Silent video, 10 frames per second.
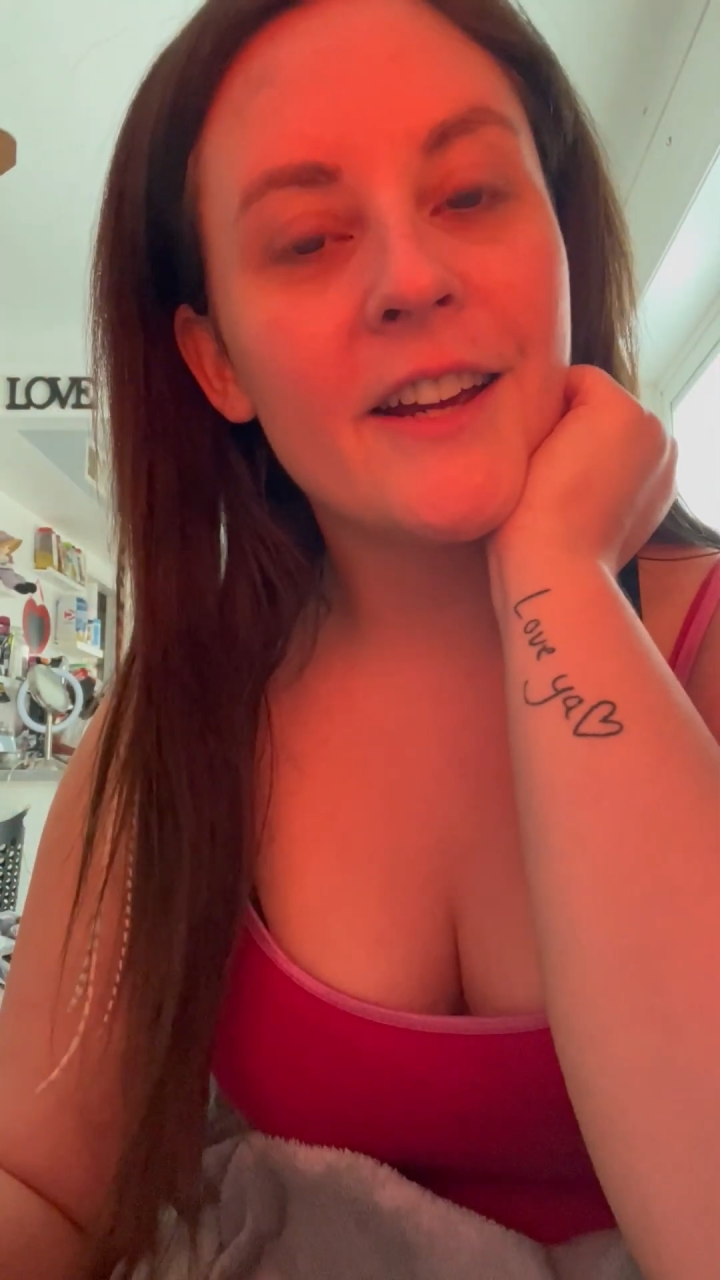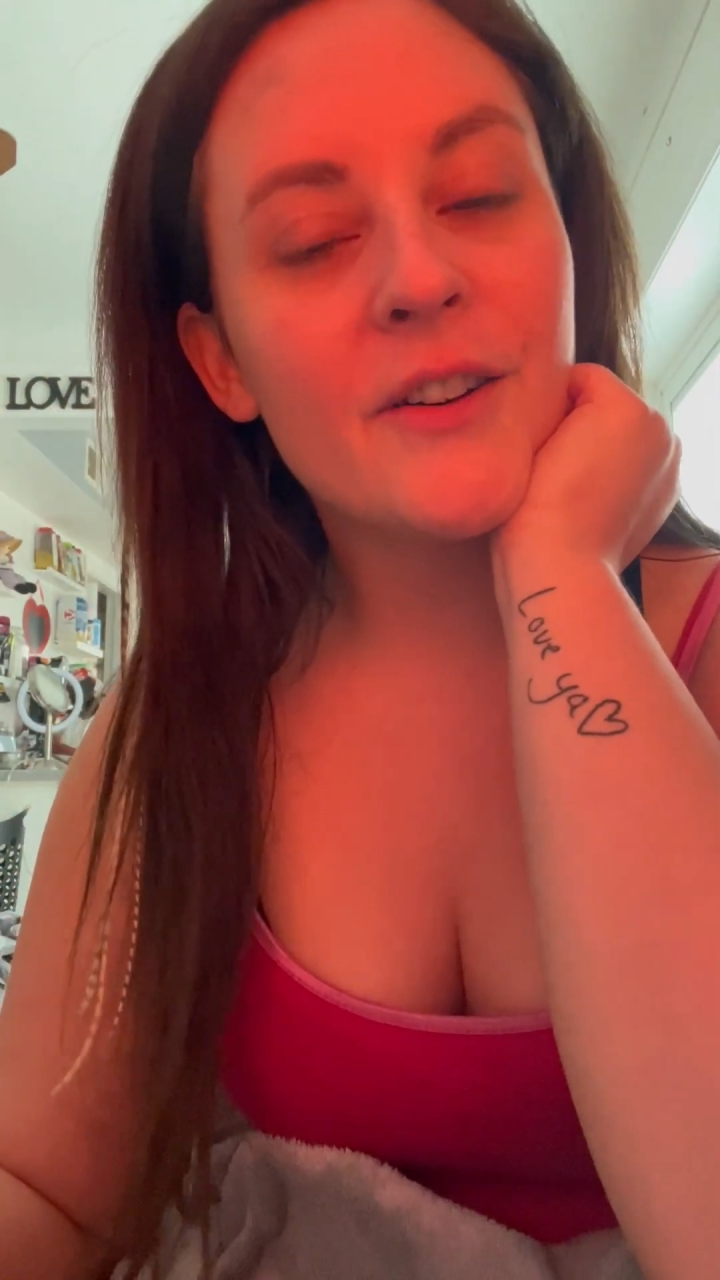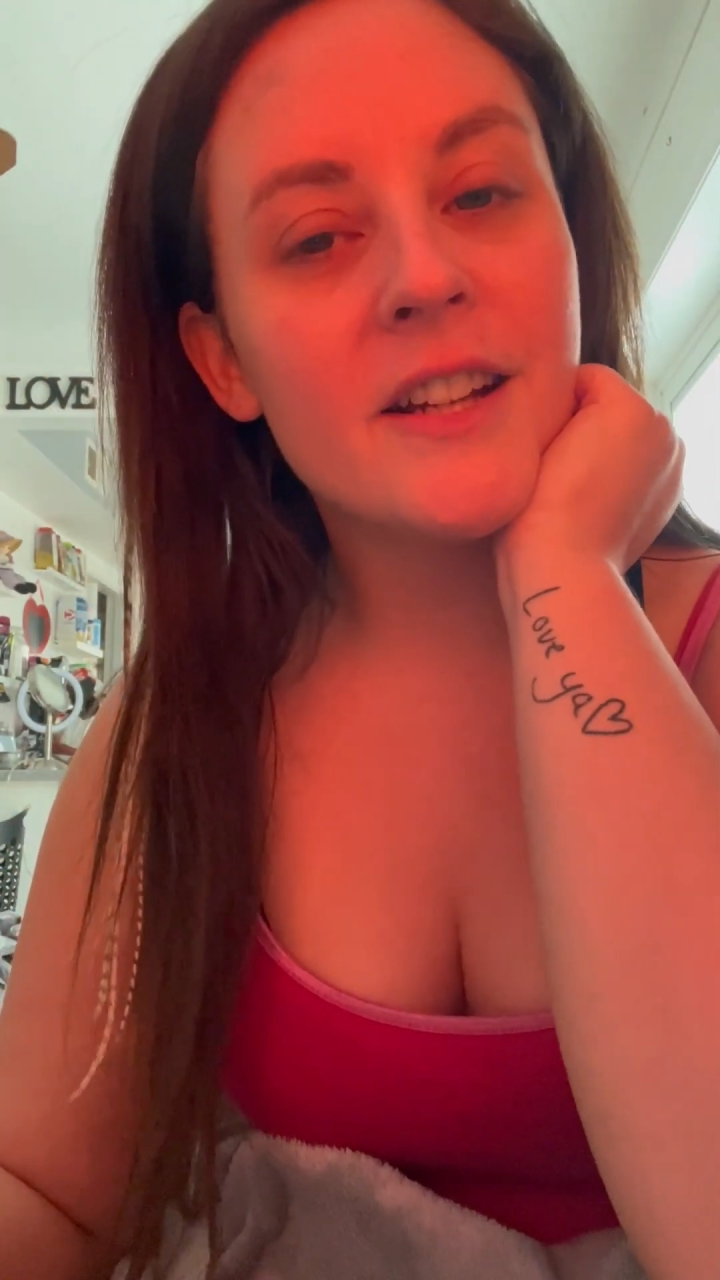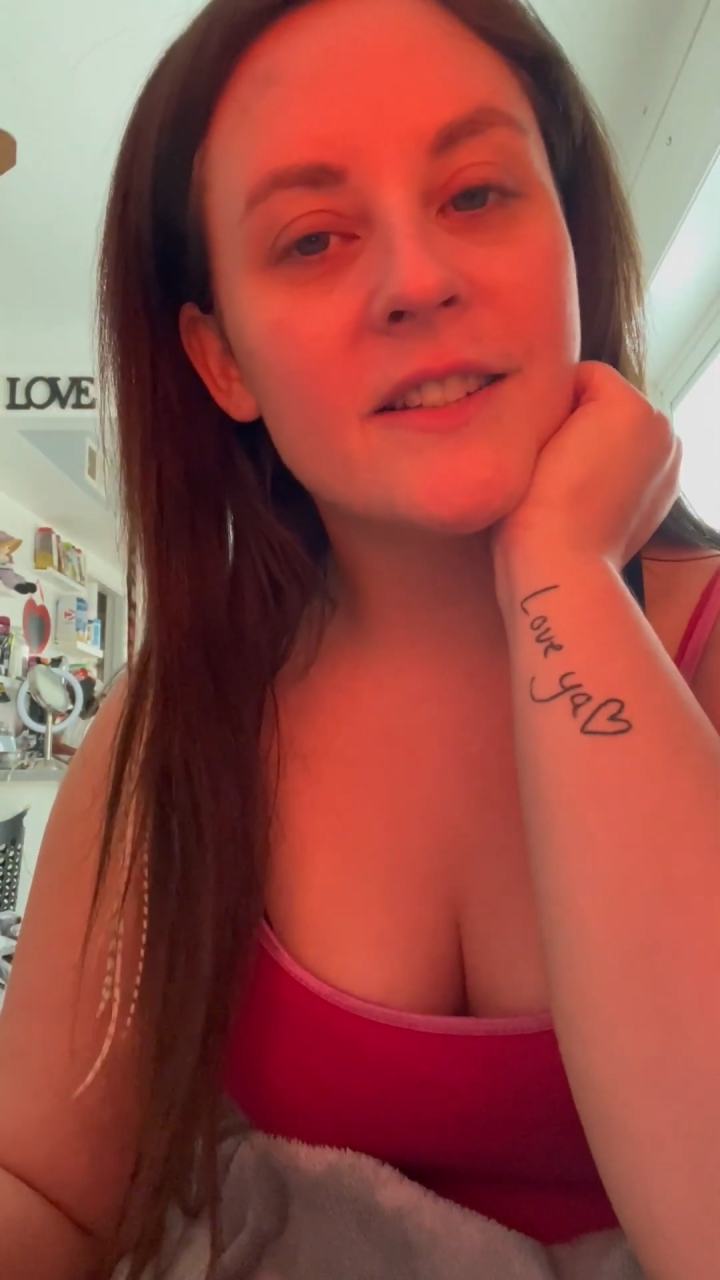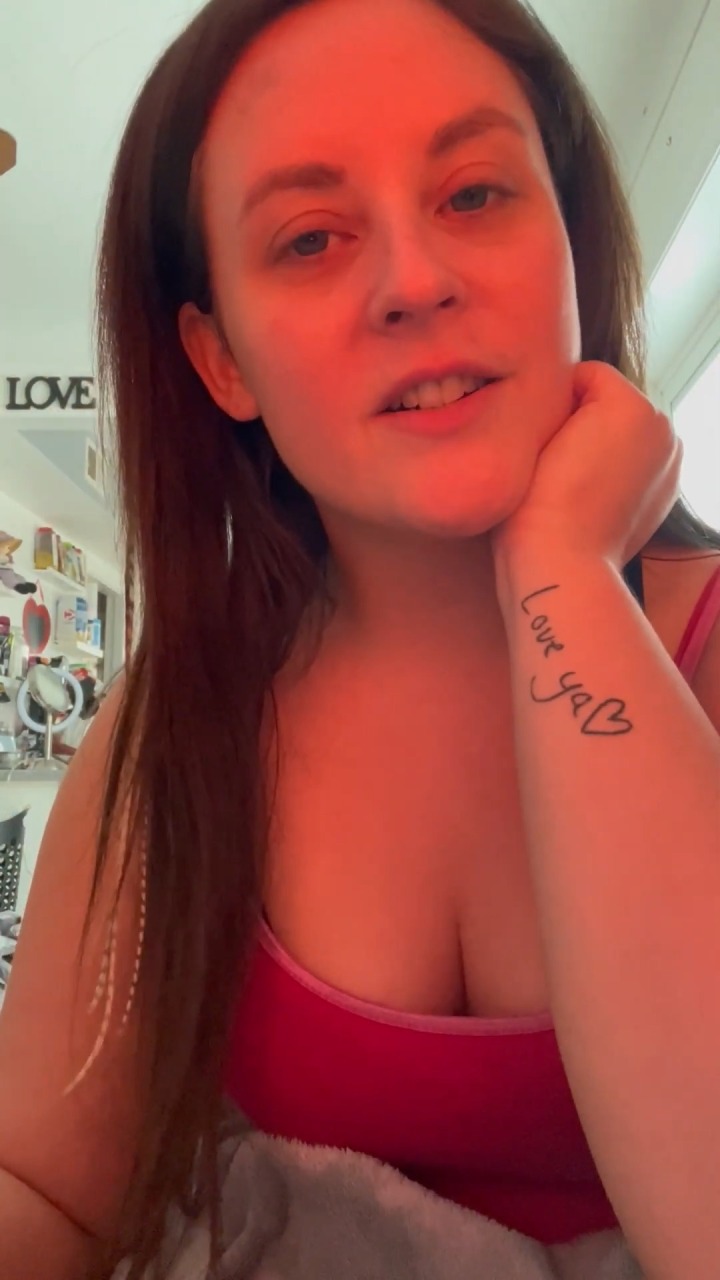
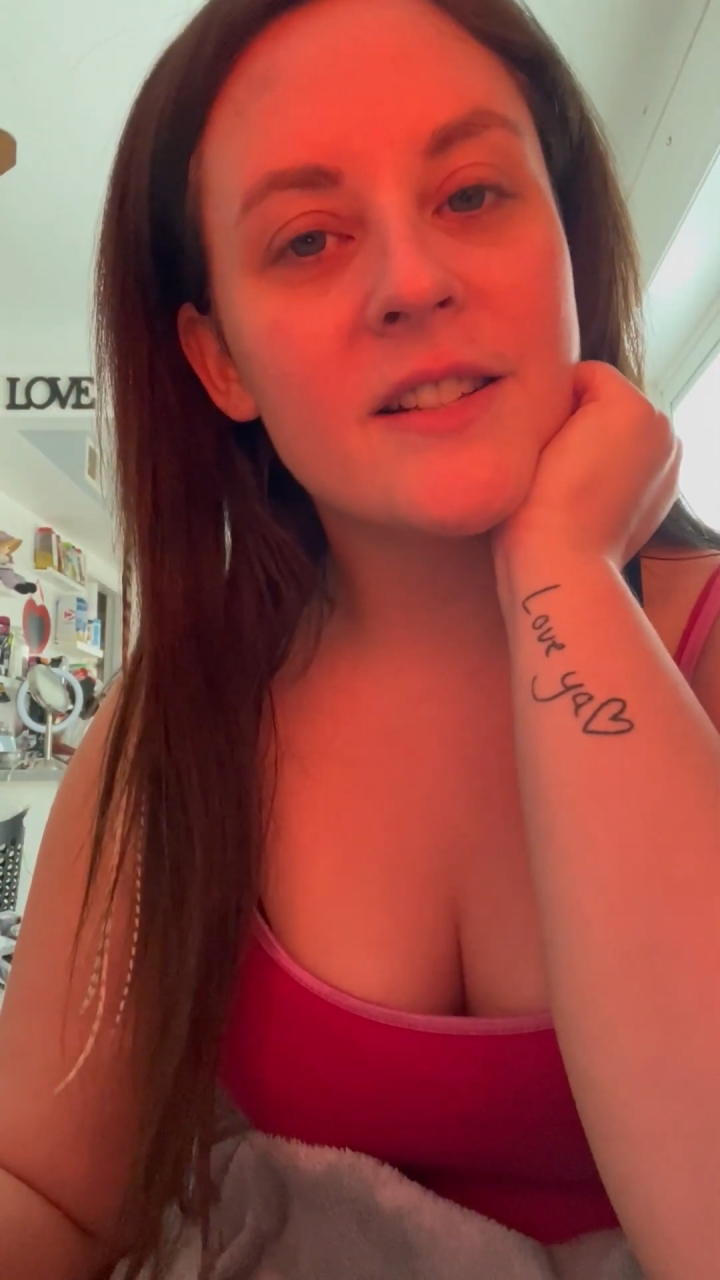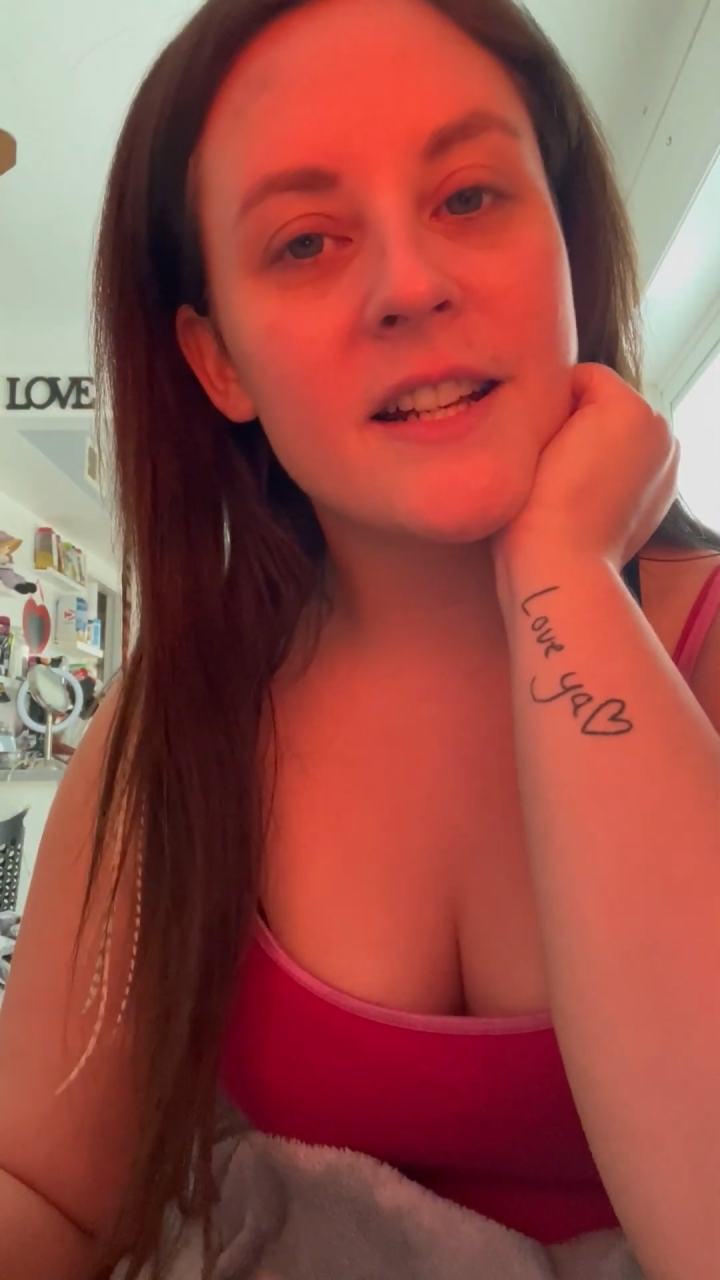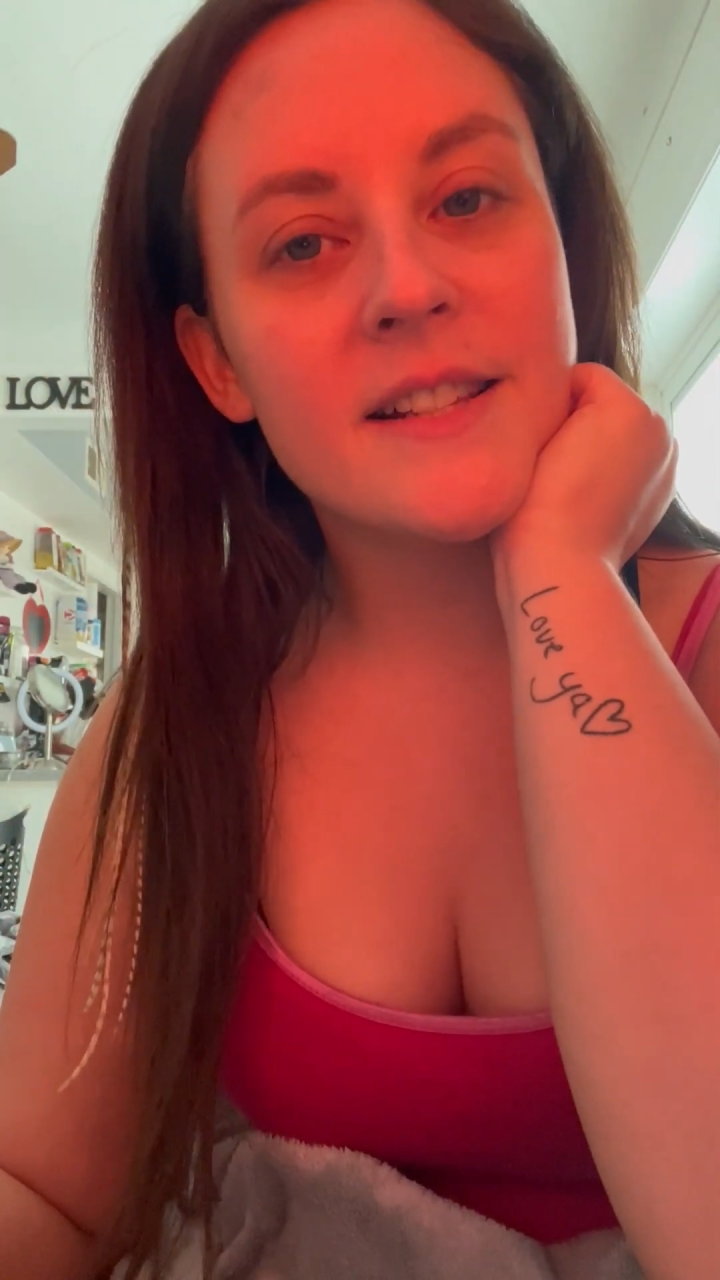great Thursday